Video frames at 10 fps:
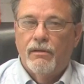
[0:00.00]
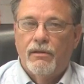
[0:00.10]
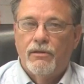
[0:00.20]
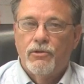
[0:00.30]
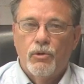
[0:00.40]
uh,
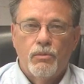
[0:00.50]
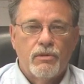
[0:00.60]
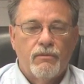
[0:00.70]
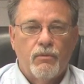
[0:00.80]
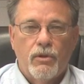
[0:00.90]
in
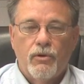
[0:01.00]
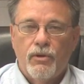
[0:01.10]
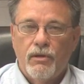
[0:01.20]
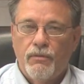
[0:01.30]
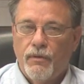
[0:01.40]
terms of whether
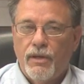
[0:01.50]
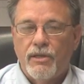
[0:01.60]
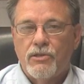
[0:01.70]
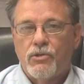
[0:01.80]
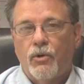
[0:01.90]
you need
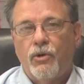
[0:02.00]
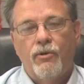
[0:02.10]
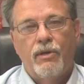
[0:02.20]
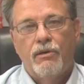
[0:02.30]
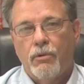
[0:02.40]
finesse or
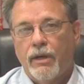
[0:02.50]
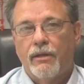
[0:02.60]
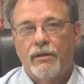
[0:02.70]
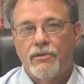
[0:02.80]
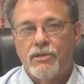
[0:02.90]
you need
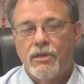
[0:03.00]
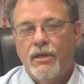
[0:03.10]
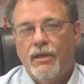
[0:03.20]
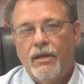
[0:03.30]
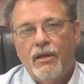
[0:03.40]
ruggedness.
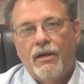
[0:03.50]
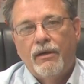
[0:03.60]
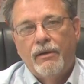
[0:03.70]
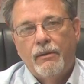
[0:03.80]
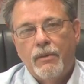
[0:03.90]

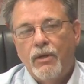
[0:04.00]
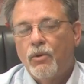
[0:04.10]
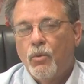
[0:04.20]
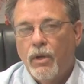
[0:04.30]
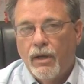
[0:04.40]
Um,
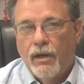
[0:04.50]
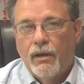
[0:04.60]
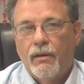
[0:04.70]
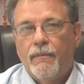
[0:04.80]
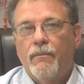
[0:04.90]
either
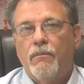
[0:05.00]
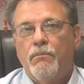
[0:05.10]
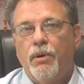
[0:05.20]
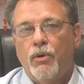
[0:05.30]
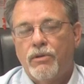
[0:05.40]
way,
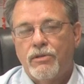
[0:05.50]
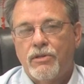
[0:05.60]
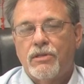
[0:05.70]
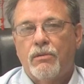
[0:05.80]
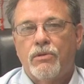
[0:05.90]
both
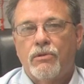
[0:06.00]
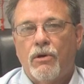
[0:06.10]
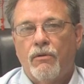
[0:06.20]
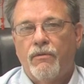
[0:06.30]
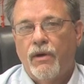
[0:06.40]
systems
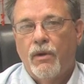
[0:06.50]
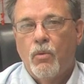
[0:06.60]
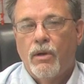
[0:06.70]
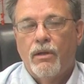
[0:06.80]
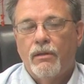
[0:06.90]
are very
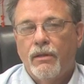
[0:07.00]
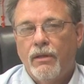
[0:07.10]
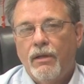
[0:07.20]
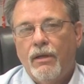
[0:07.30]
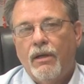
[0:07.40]
well
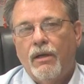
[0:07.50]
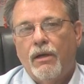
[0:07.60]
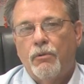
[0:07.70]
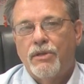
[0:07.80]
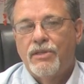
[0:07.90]

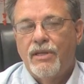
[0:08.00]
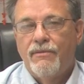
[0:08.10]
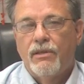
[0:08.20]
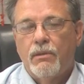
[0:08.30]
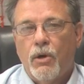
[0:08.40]
uh,
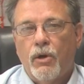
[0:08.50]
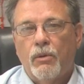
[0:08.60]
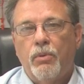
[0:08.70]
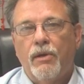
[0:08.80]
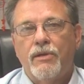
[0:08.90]
received in the
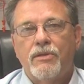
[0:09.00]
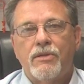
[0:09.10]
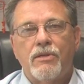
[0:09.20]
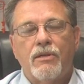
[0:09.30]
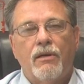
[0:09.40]

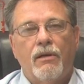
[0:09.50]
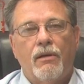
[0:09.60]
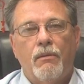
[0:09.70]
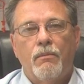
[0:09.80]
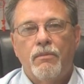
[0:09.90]
marketplace.
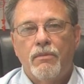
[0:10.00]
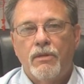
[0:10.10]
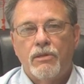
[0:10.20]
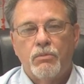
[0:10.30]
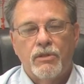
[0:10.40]
Um,
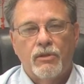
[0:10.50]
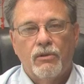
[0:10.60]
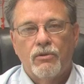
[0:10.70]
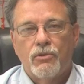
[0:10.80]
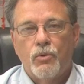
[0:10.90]
these
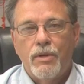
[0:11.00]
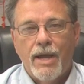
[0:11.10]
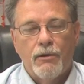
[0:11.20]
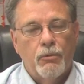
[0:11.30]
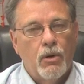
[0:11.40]
materials do
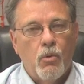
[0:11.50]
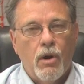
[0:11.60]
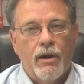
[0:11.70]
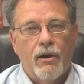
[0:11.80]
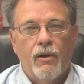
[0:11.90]
not
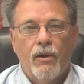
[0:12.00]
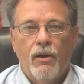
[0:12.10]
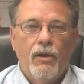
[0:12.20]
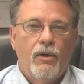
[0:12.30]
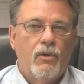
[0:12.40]
require,
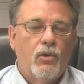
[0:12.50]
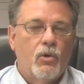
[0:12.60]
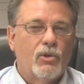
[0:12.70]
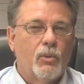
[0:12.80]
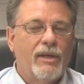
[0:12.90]

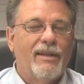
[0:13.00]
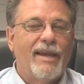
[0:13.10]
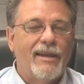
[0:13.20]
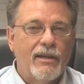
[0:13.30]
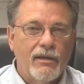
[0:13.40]
nor do we
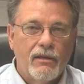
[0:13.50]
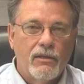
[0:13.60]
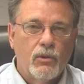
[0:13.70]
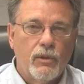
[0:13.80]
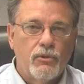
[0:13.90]
like,
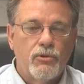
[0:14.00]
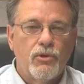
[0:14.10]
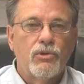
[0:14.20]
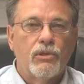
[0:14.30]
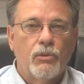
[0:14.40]
to
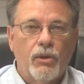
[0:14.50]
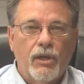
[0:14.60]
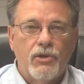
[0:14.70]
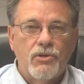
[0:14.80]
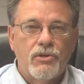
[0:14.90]
introduce
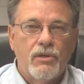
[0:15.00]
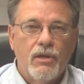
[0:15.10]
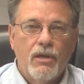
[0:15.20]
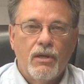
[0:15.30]
lubrication